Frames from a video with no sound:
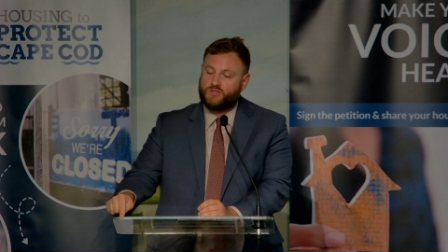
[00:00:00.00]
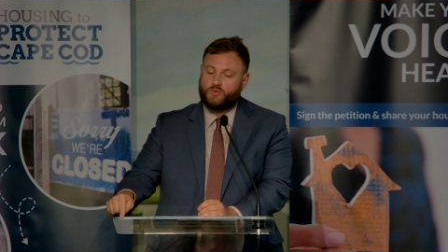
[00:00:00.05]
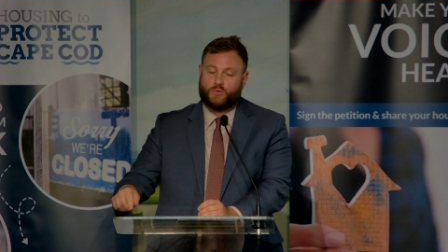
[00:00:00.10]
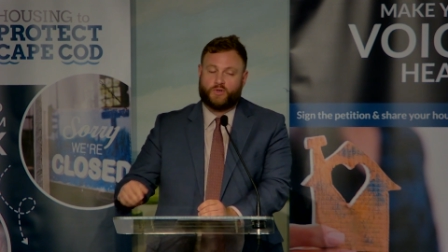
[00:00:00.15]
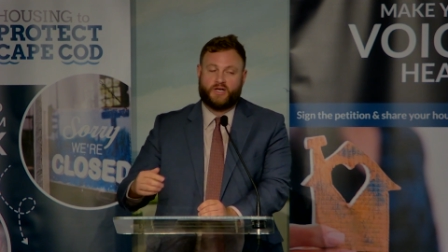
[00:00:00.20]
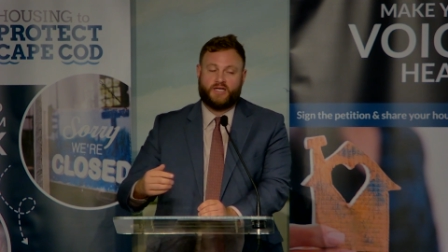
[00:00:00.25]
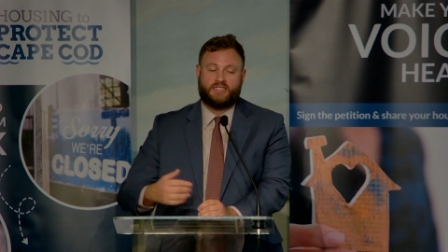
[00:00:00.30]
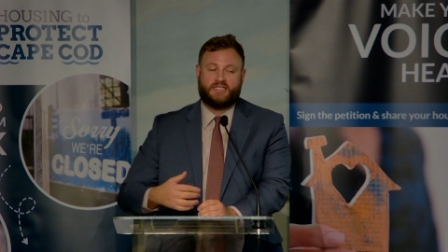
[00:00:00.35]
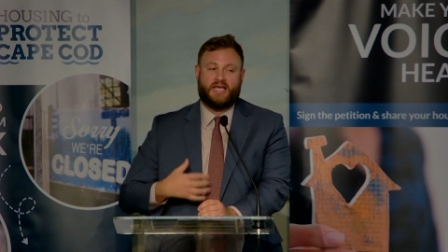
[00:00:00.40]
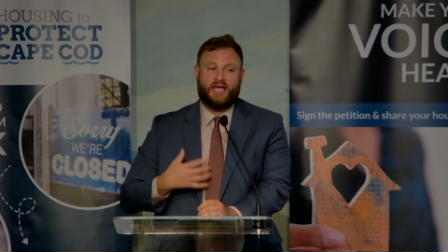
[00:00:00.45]
We're
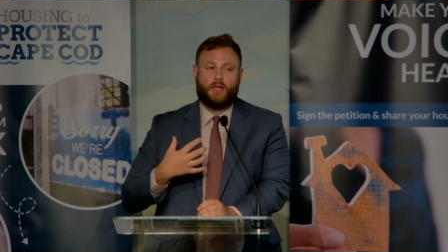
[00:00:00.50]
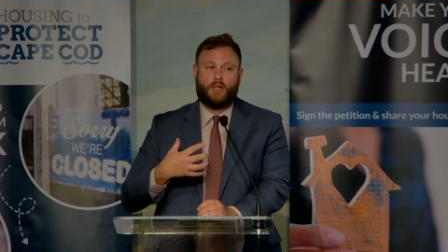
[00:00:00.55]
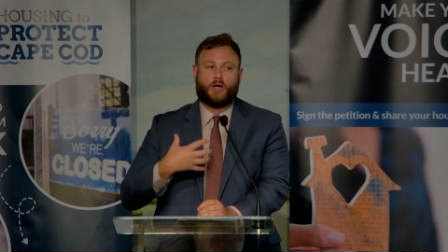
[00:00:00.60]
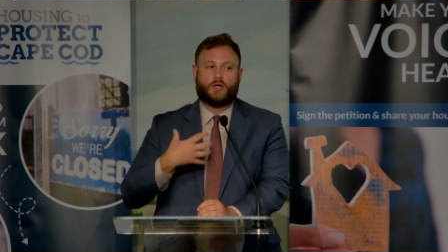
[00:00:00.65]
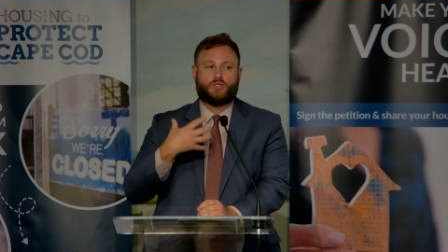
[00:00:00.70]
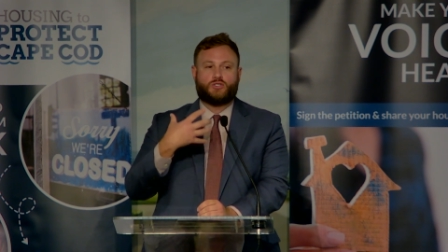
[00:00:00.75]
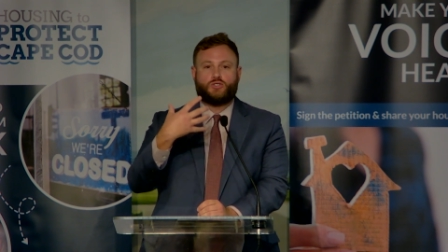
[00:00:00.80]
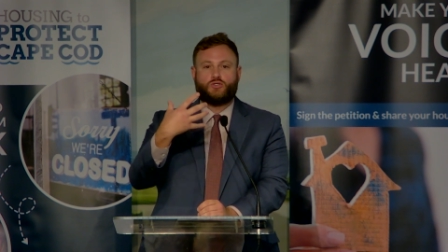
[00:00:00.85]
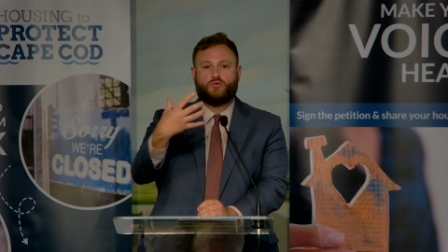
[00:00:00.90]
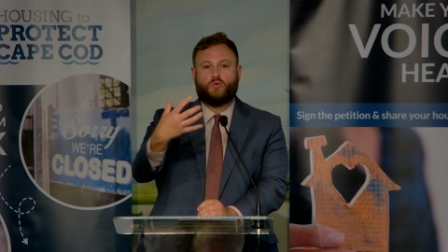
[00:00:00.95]
going to tell
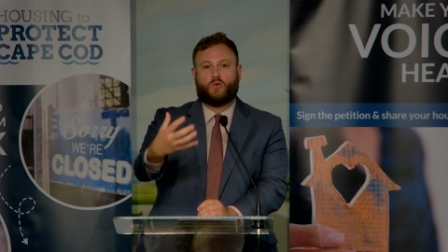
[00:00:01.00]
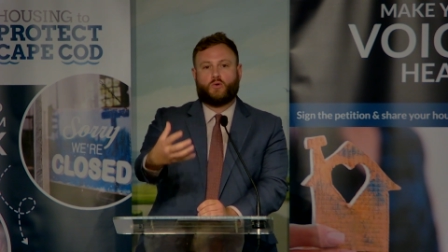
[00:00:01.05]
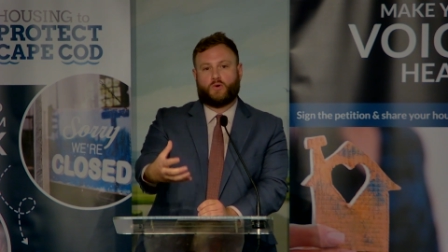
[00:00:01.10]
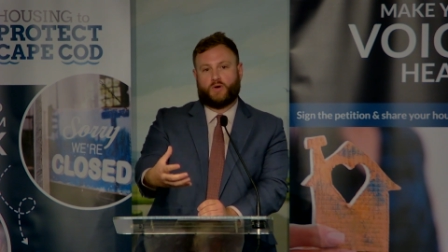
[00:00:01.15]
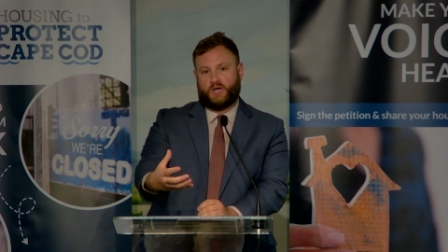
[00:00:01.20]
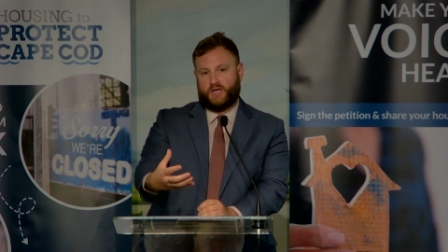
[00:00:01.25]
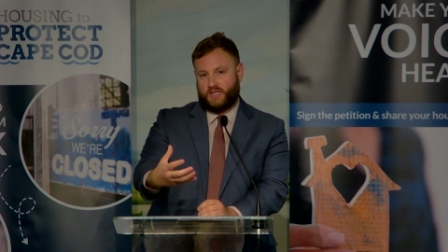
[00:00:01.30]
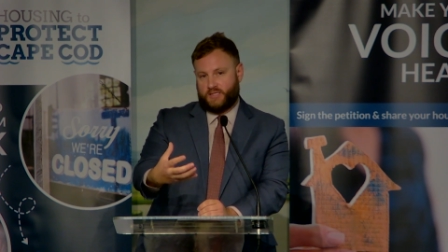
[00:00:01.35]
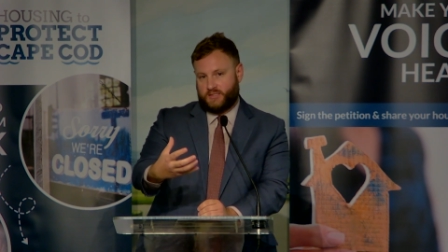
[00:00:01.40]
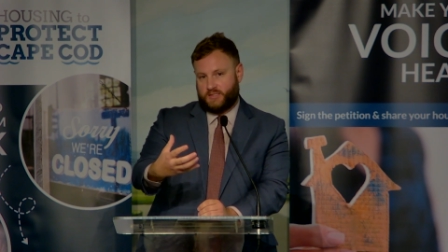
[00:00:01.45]
our
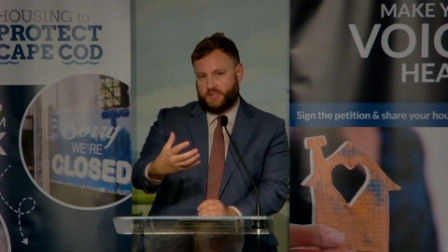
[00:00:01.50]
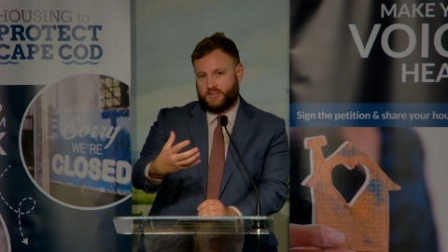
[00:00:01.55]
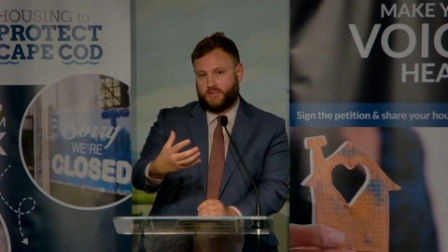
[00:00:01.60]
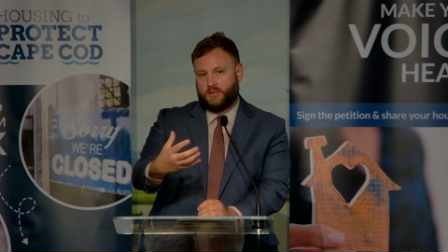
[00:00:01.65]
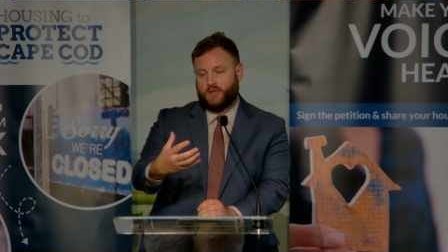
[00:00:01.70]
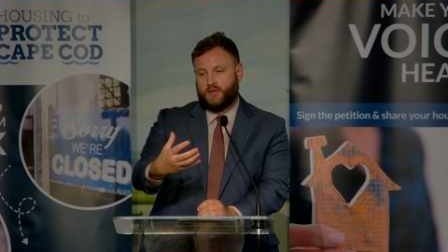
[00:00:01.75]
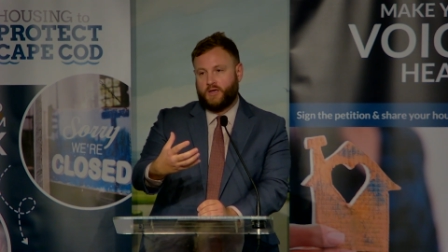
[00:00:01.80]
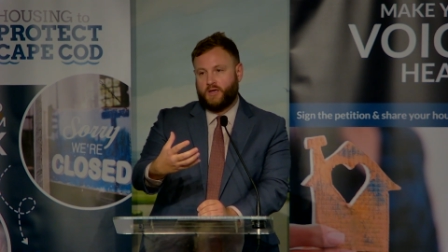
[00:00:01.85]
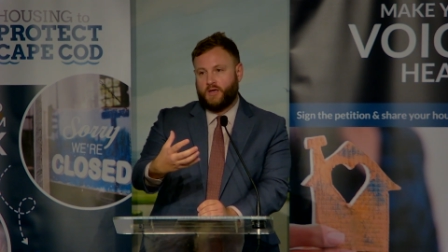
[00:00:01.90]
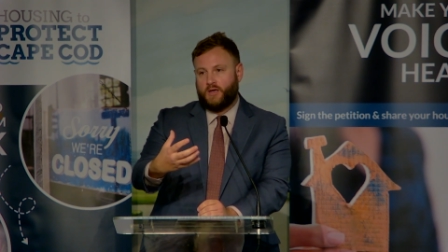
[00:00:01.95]
stories,
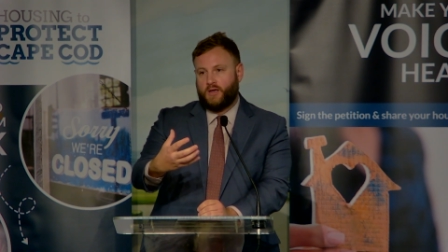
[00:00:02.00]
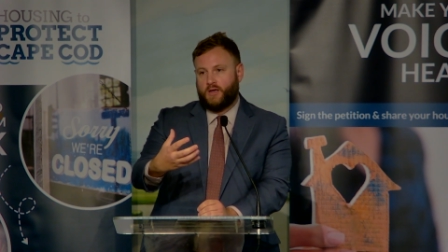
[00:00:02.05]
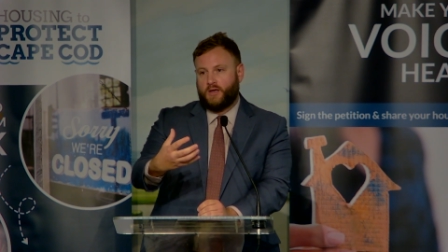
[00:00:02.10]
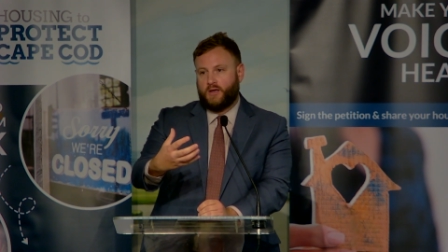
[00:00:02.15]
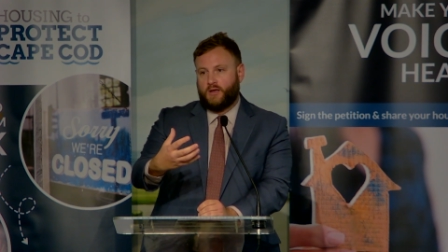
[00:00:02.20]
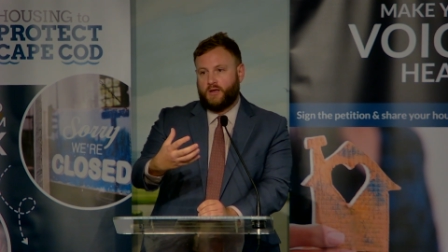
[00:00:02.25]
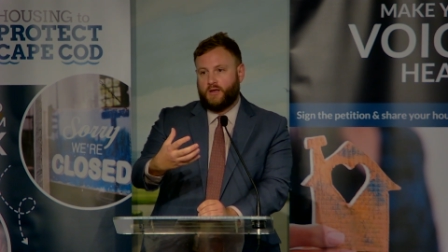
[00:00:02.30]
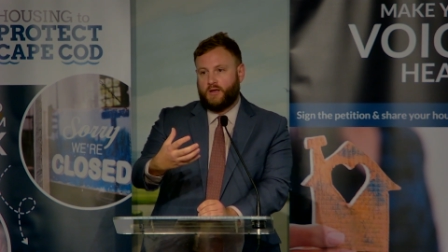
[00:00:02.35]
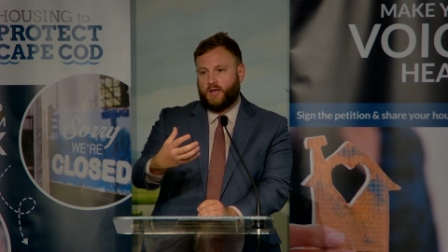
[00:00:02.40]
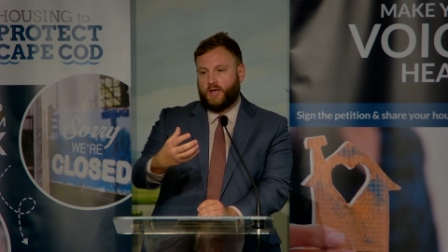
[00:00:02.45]

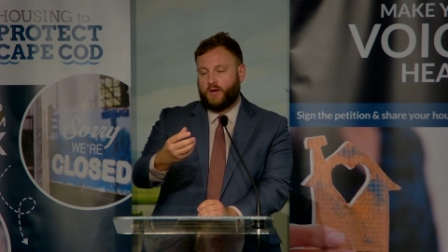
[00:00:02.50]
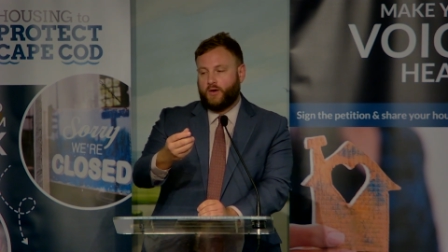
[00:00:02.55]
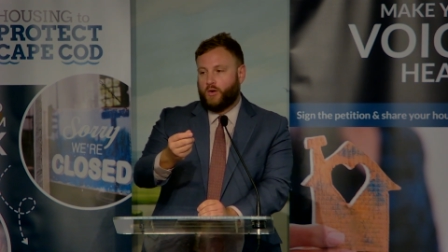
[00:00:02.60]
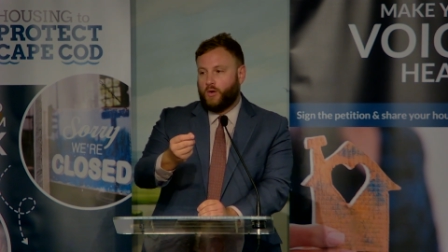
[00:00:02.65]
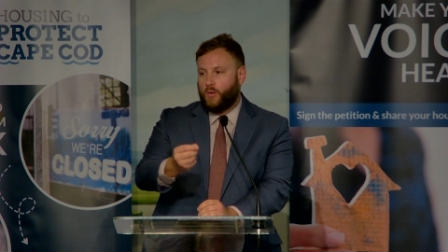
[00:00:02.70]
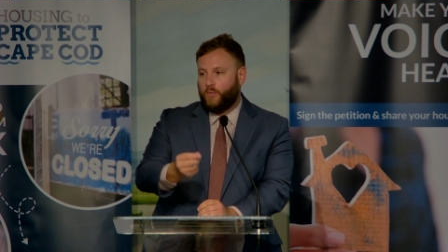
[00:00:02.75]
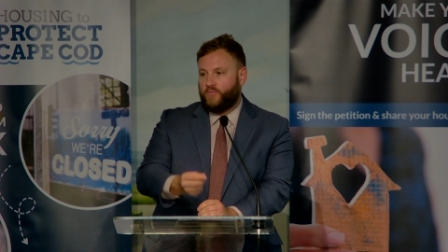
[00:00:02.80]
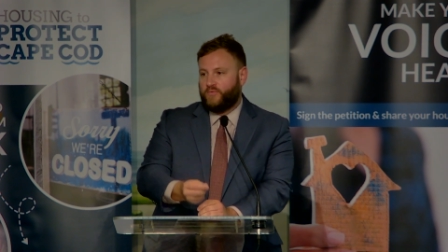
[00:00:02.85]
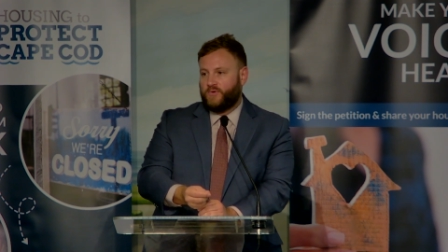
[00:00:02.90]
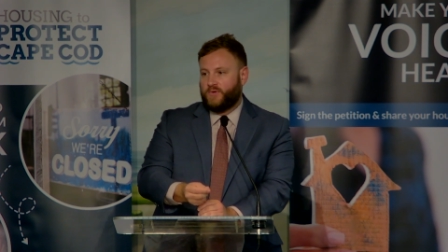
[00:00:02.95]
and
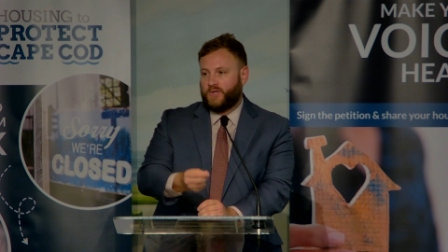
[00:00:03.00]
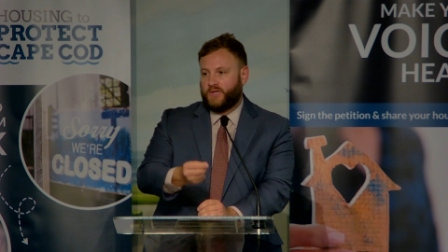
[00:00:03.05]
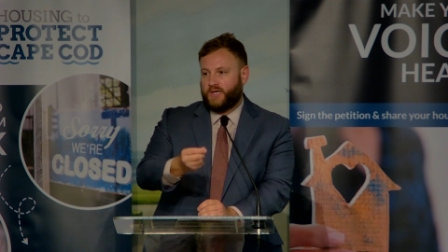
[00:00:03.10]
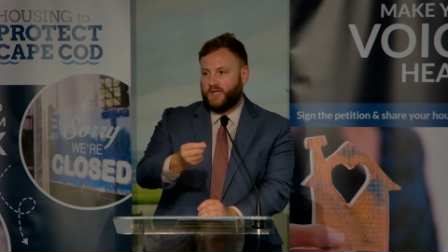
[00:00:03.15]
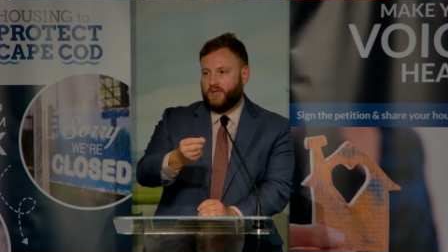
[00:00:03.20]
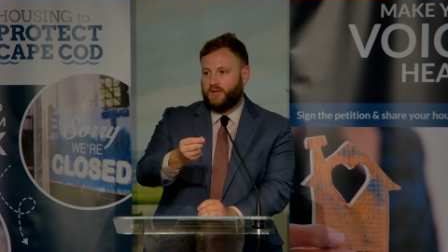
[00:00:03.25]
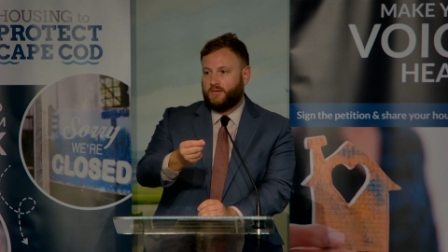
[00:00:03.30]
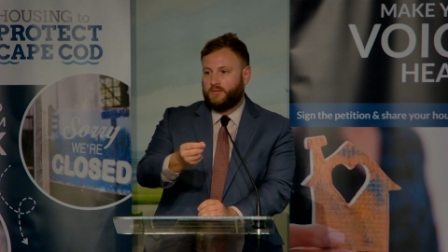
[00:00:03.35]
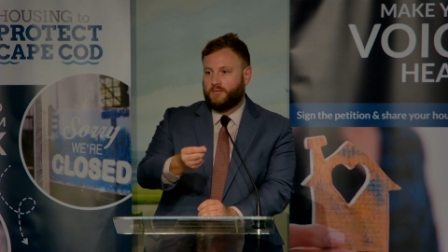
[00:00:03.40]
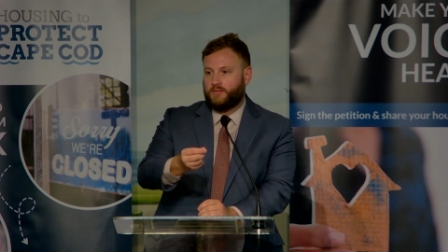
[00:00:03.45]

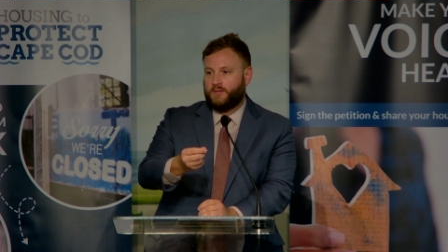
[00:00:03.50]
hopefully